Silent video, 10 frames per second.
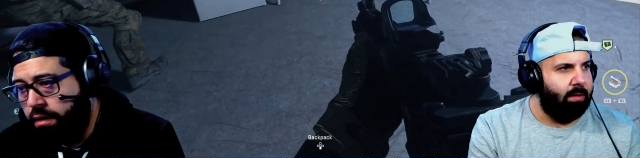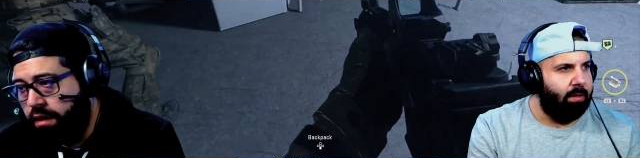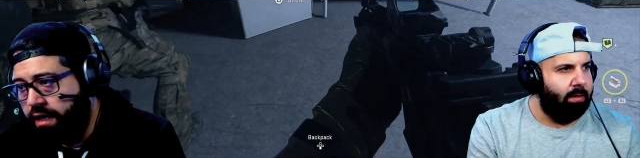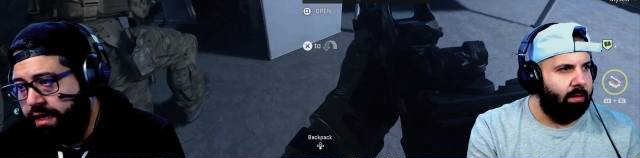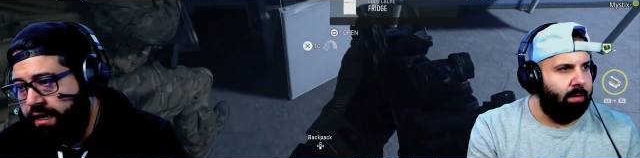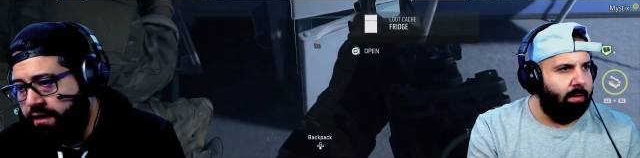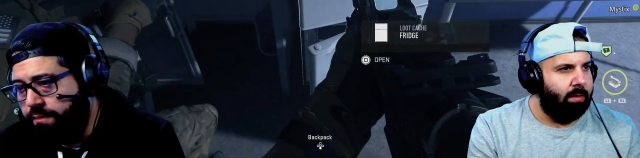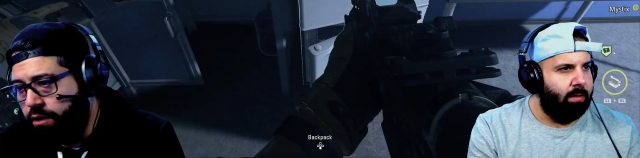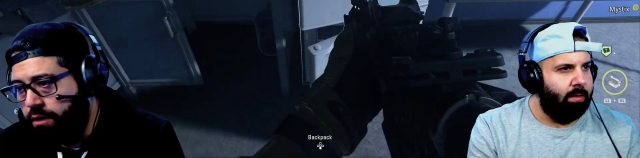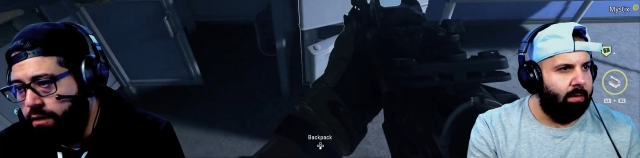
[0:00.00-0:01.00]
Speaker 1: Yeah, here, bro.
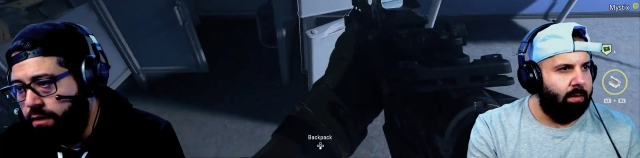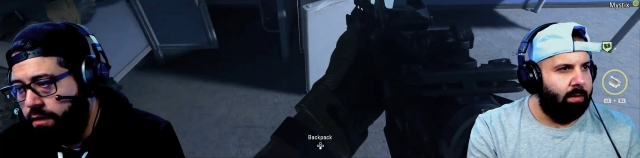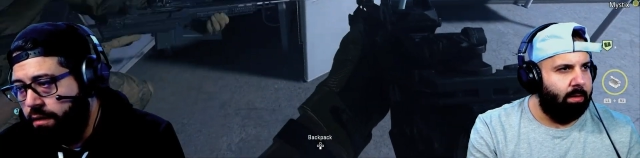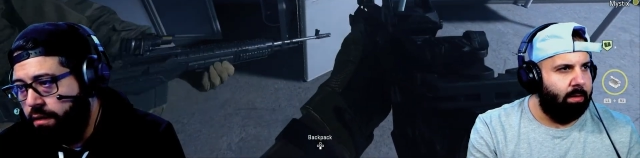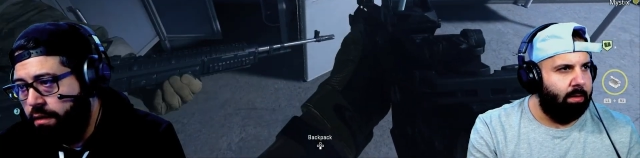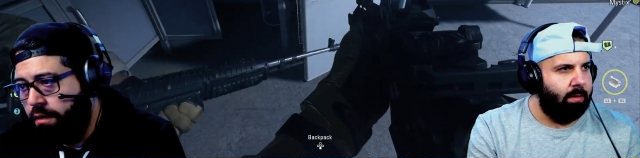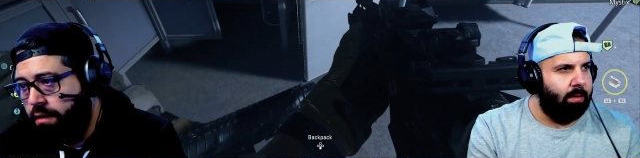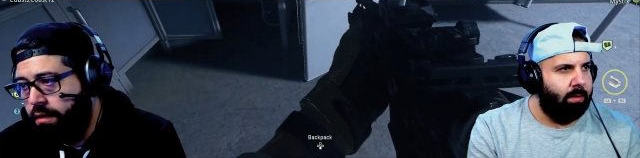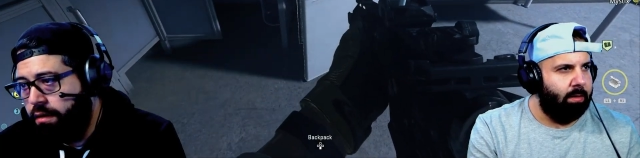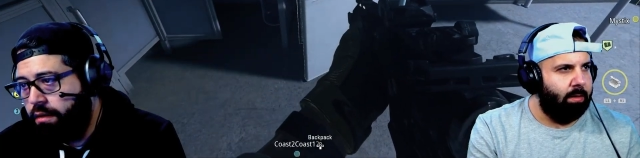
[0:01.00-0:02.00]

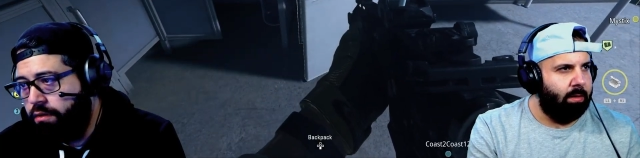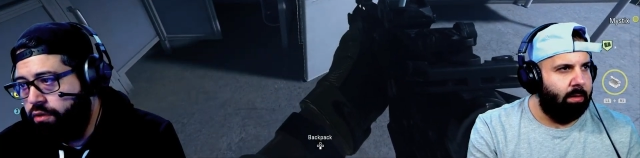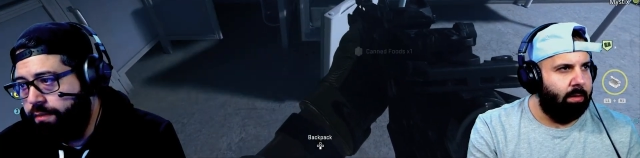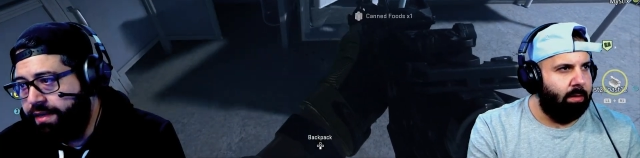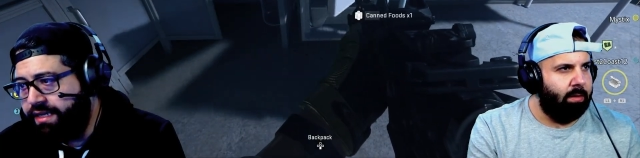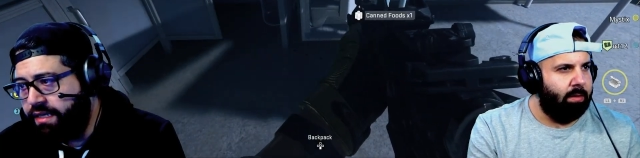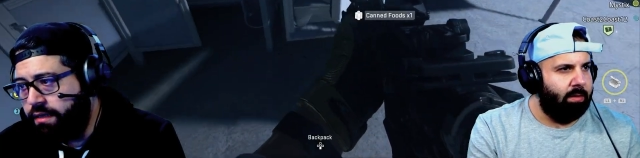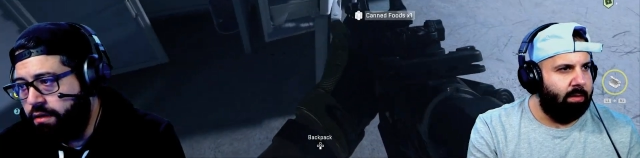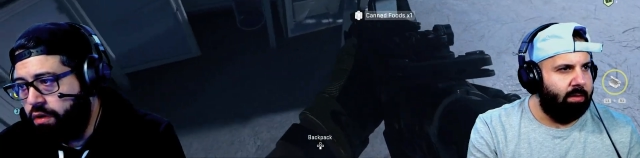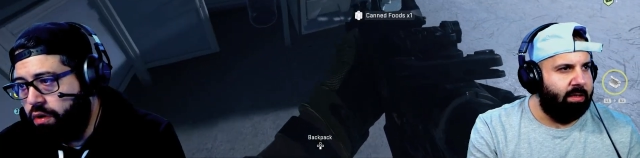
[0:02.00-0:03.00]

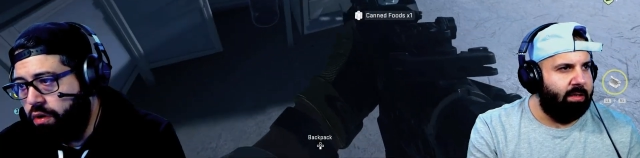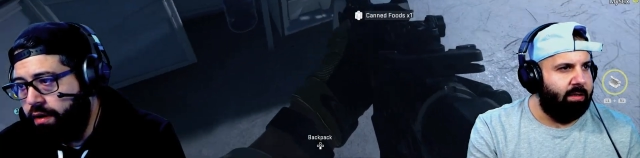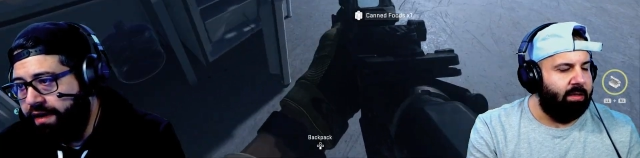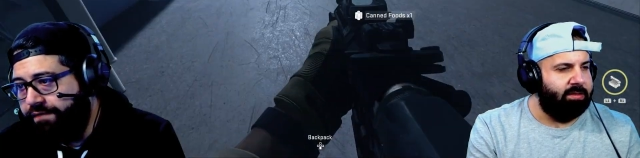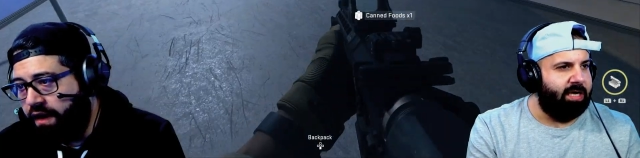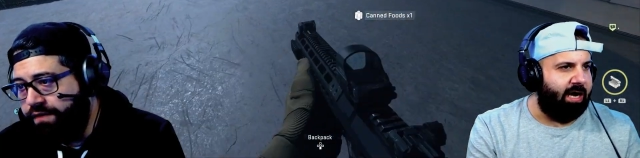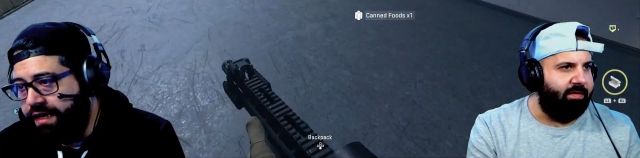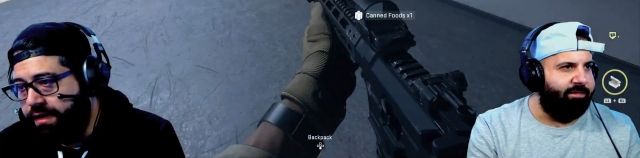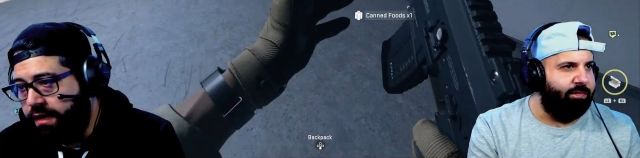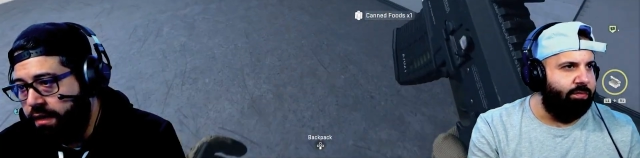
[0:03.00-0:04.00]
Oh, oh canned food.
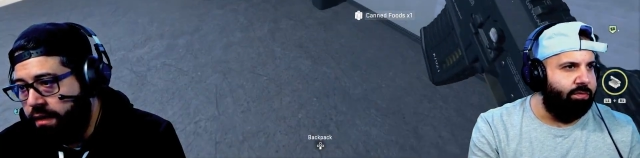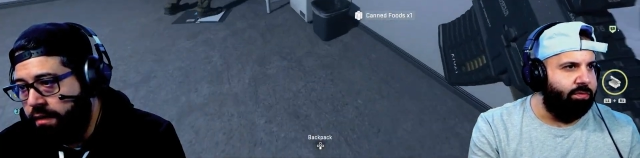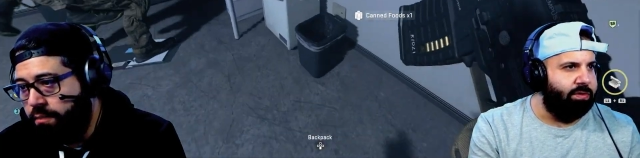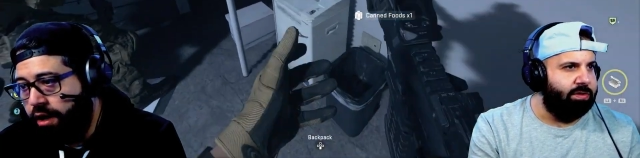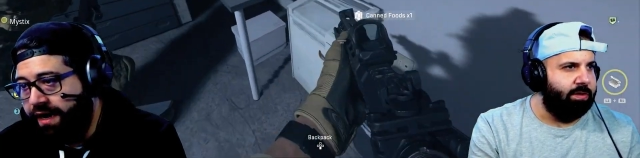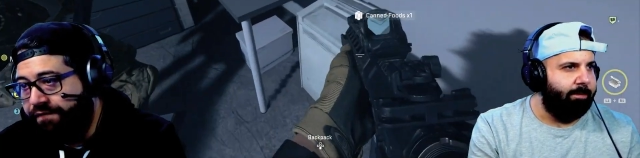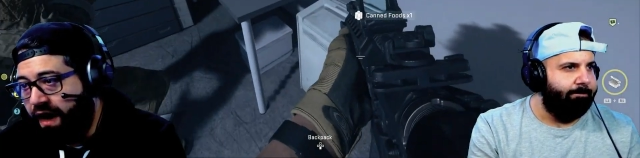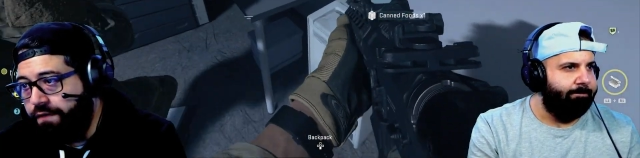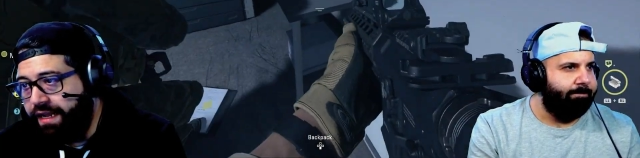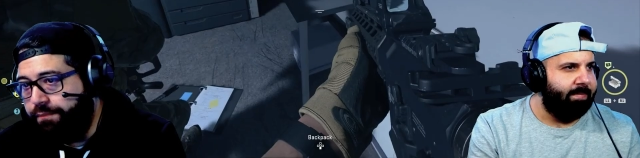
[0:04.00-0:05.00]
Bro, you
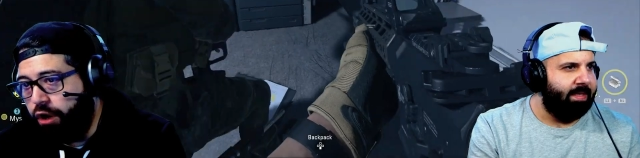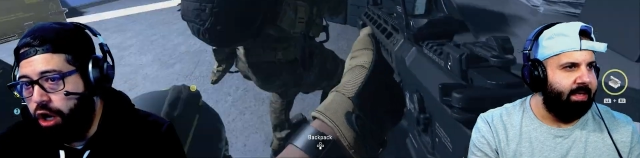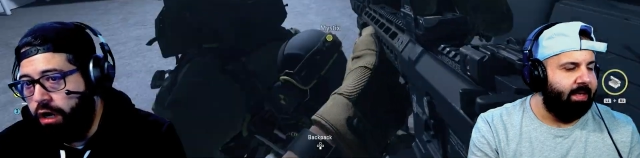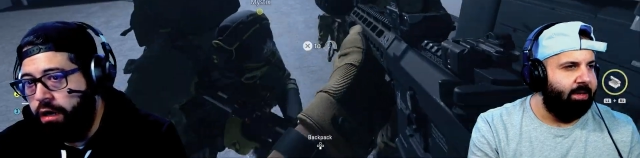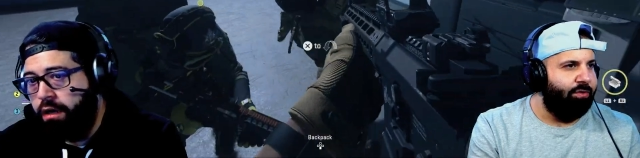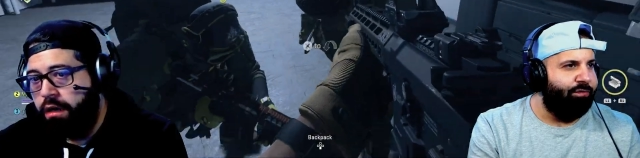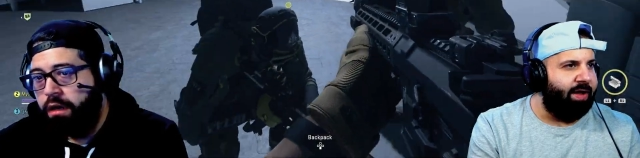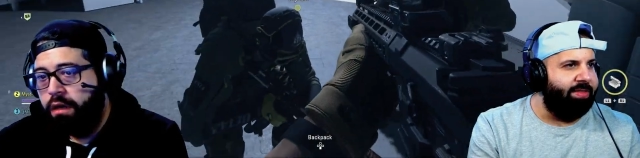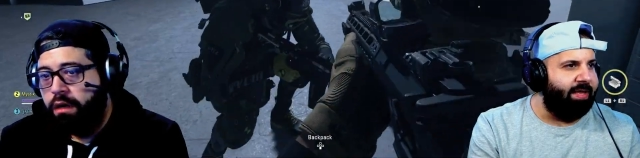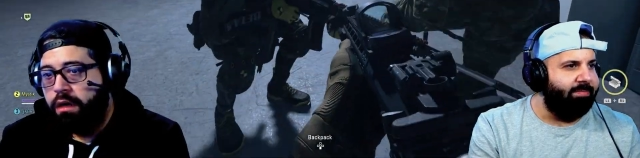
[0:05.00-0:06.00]
found it, bro. You found
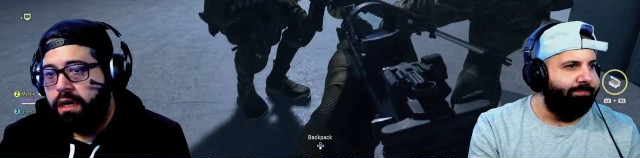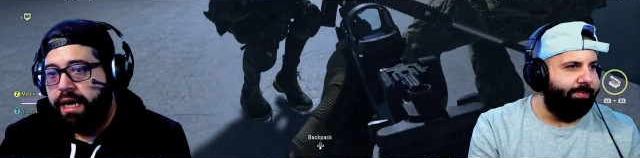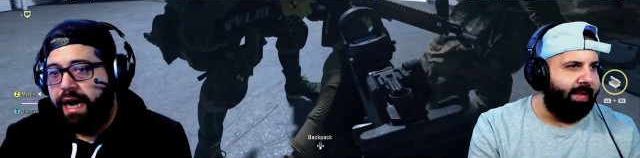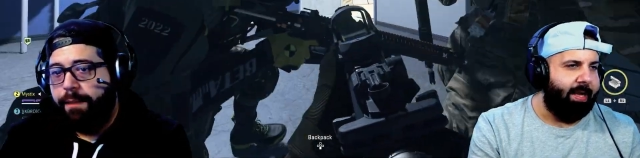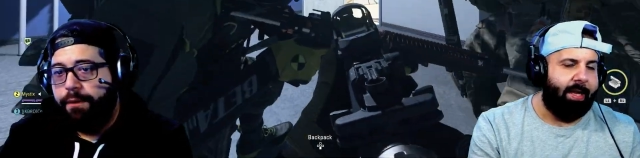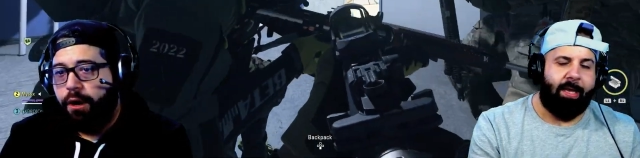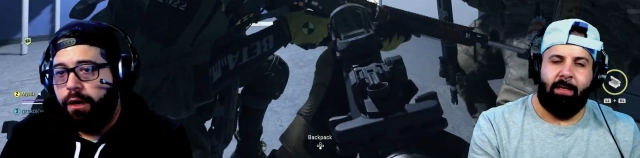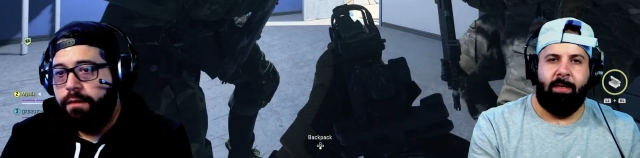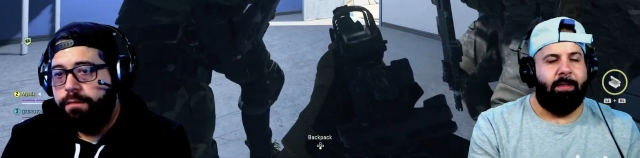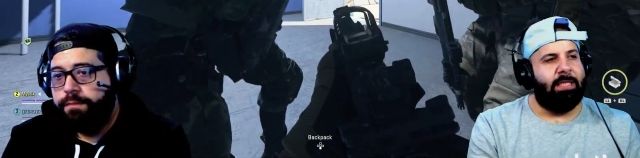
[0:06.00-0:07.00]
it? Yeah, bro.
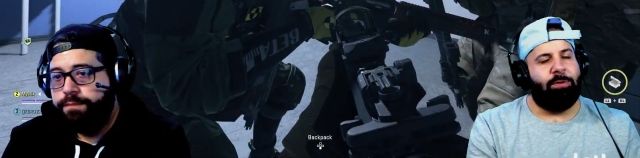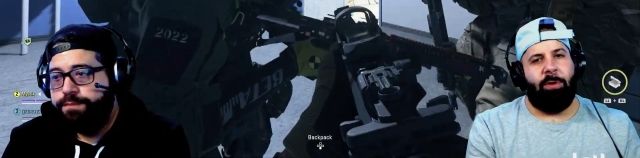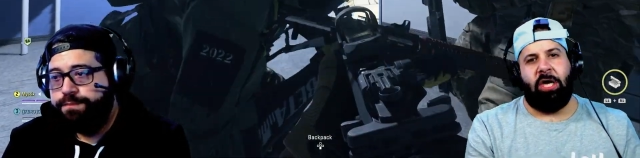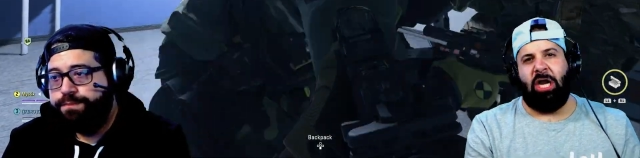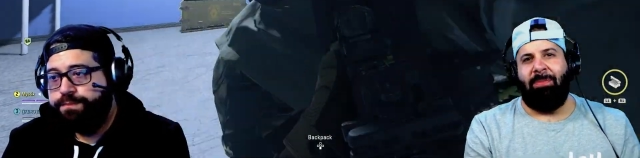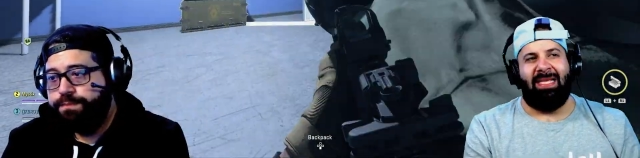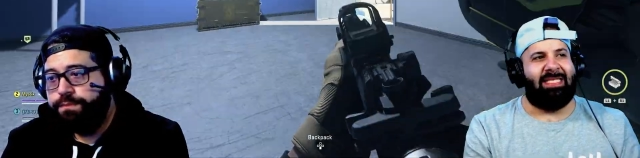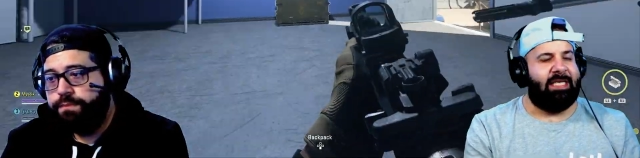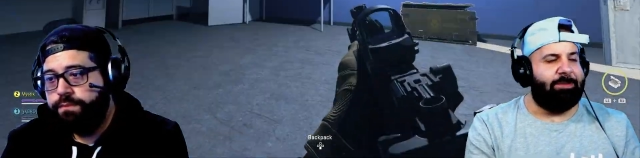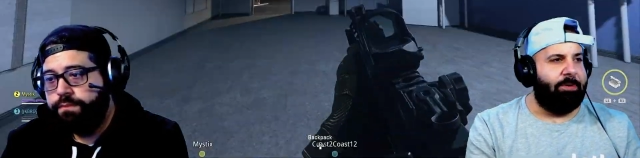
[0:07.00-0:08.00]
That's what we call a
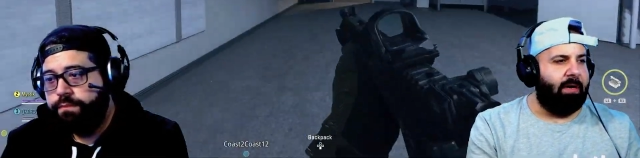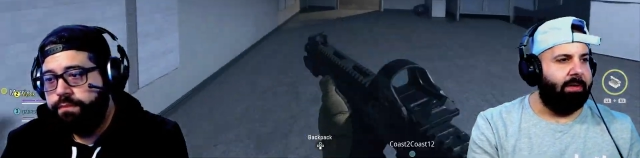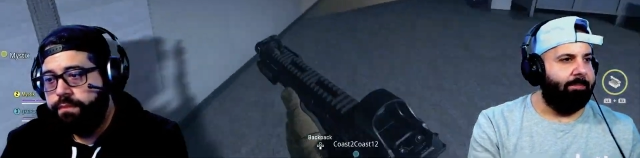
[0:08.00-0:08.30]
mystics, bro.